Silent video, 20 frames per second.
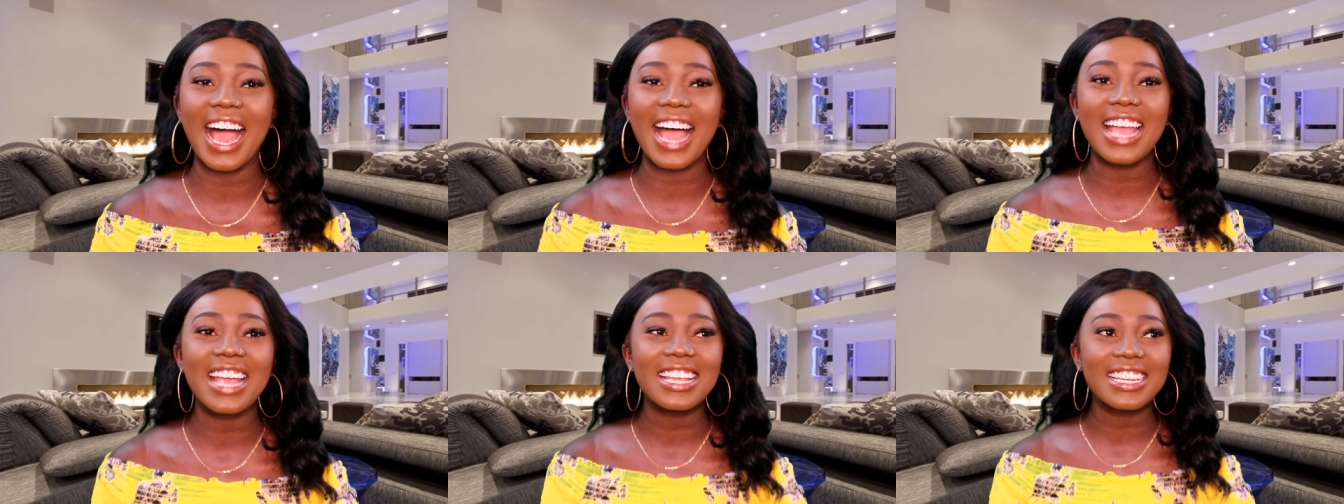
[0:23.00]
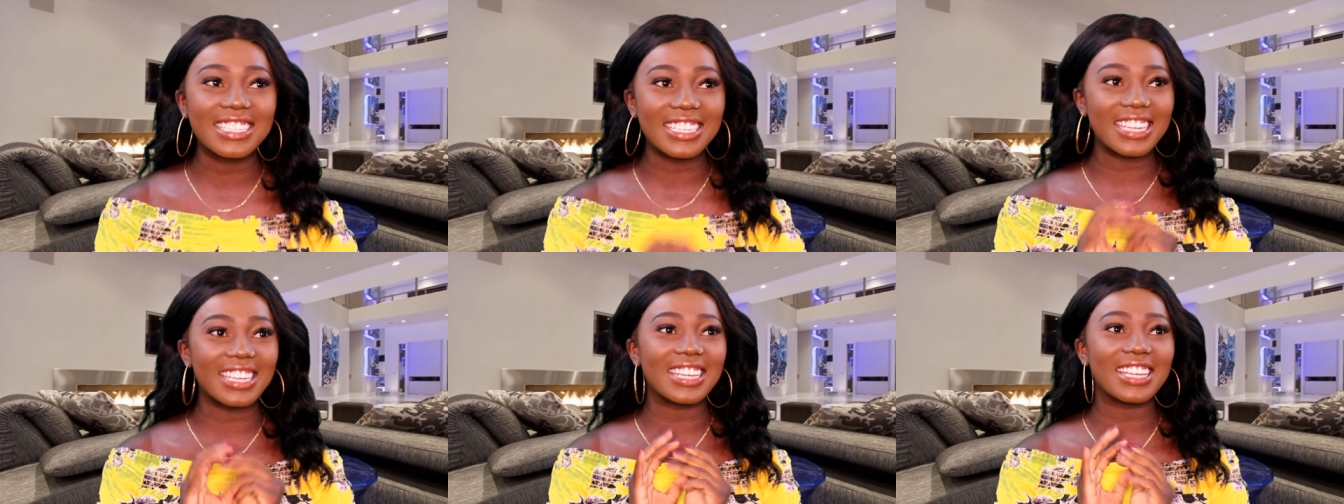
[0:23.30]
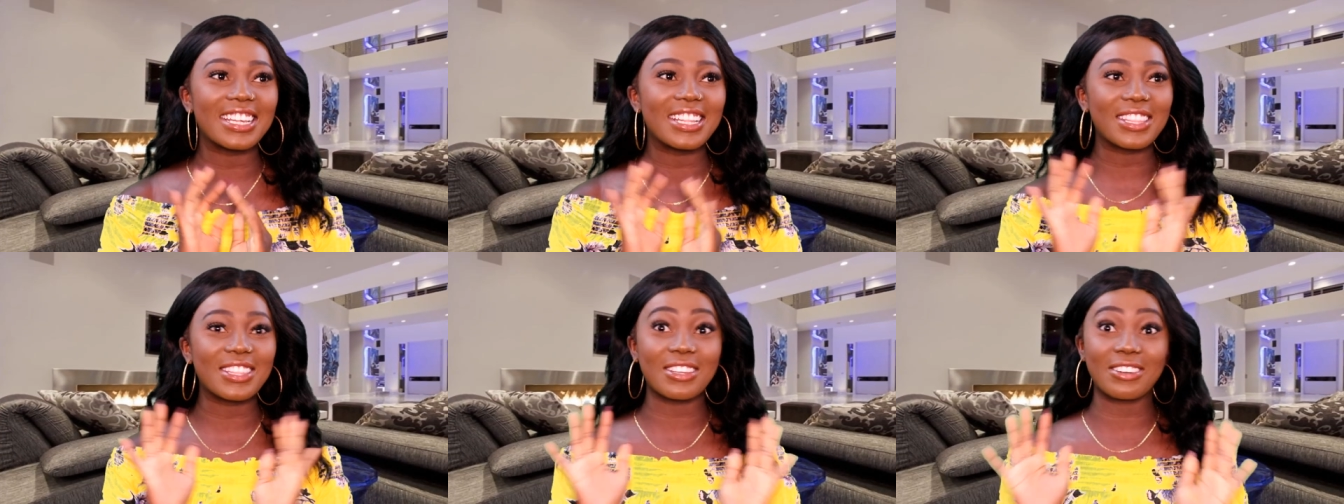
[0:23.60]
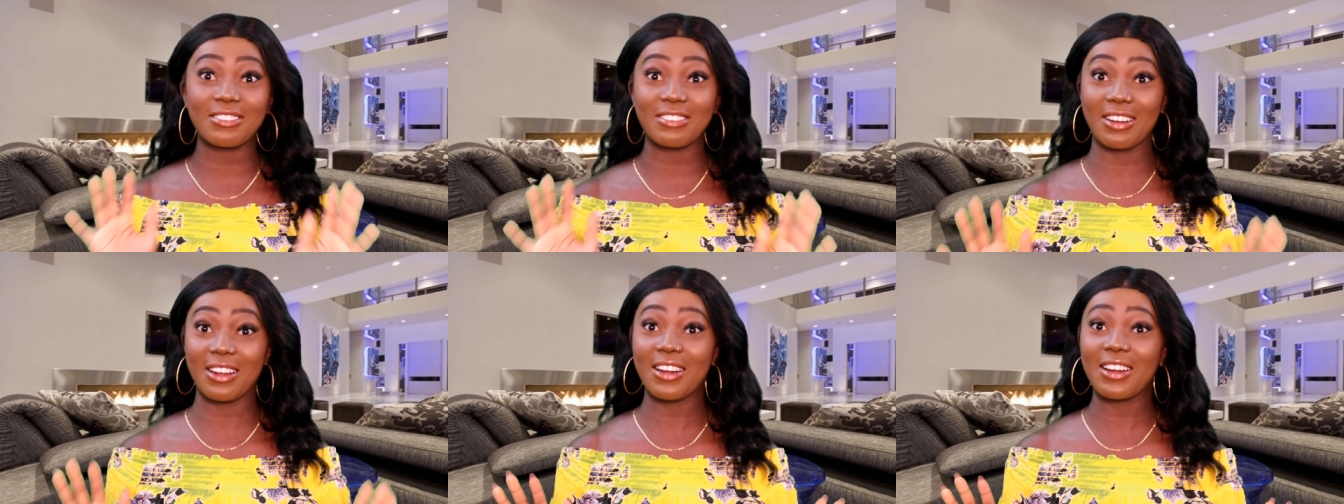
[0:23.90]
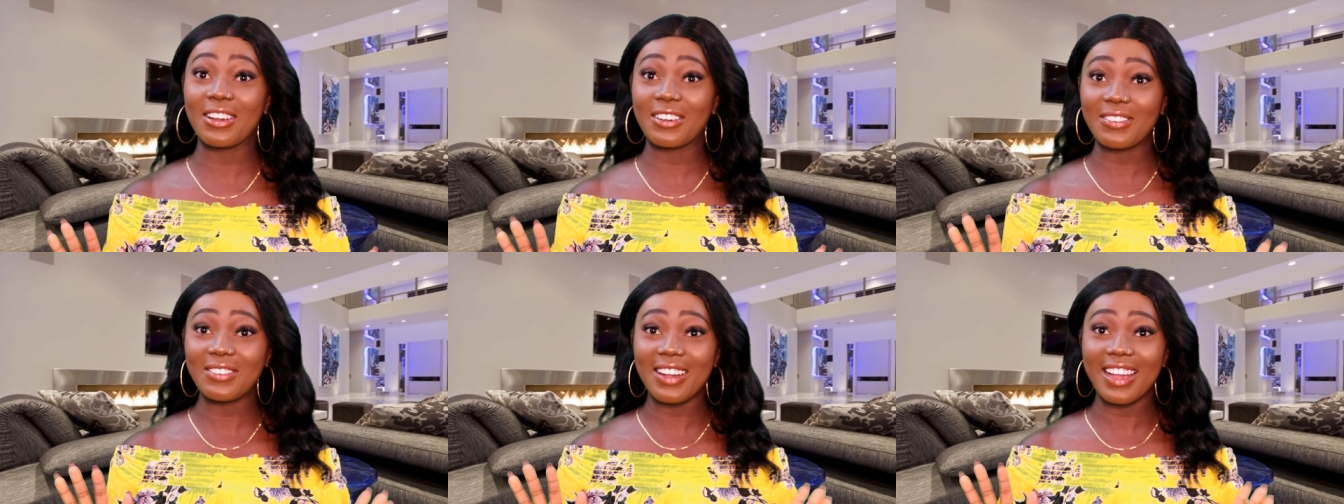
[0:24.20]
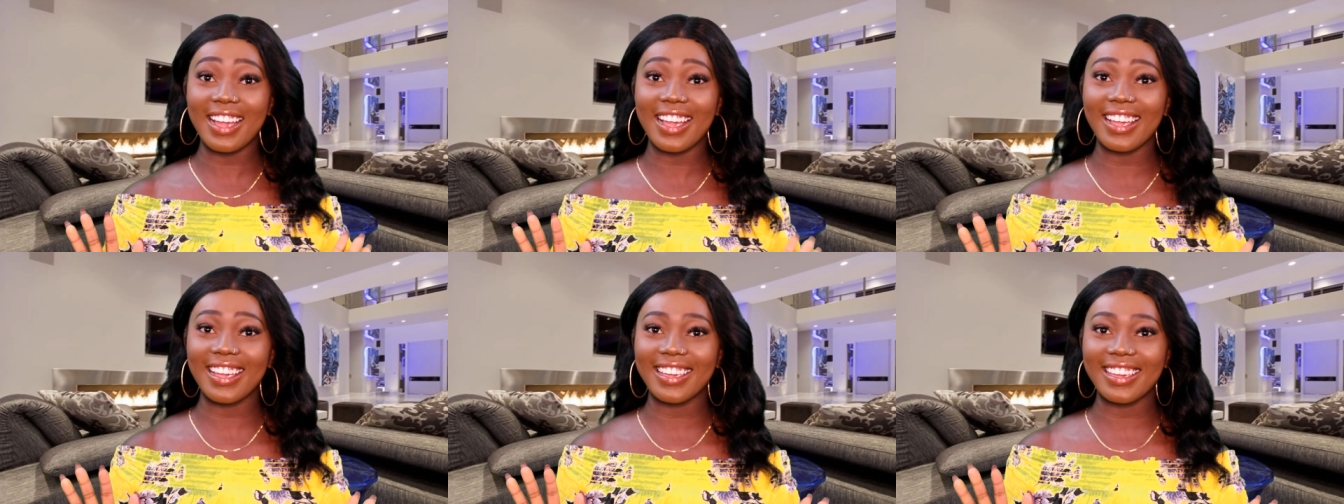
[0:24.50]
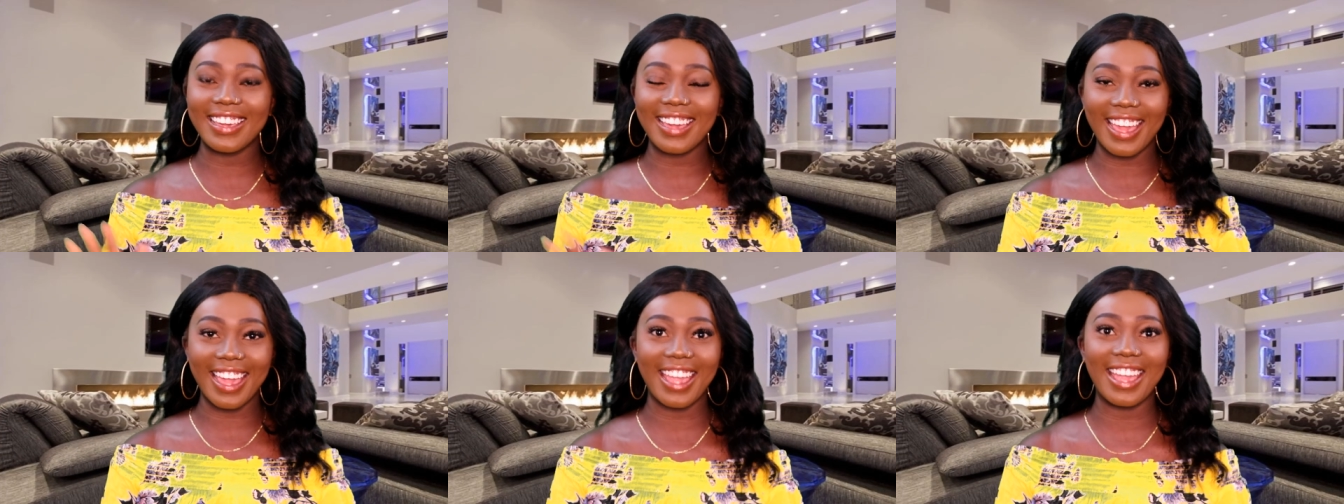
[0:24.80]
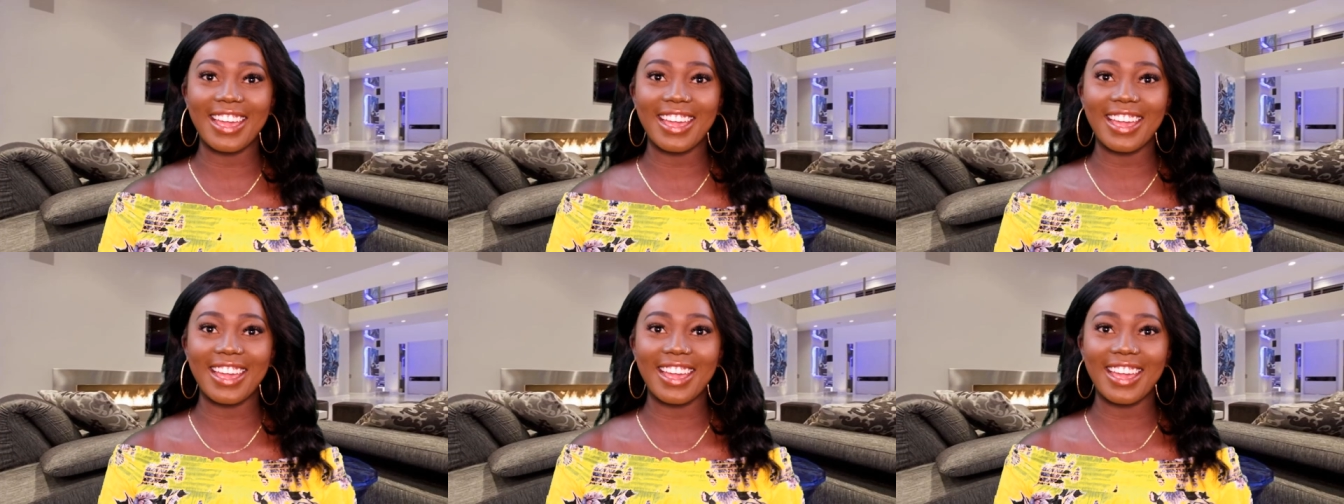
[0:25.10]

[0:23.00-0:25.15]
I did it the wrong way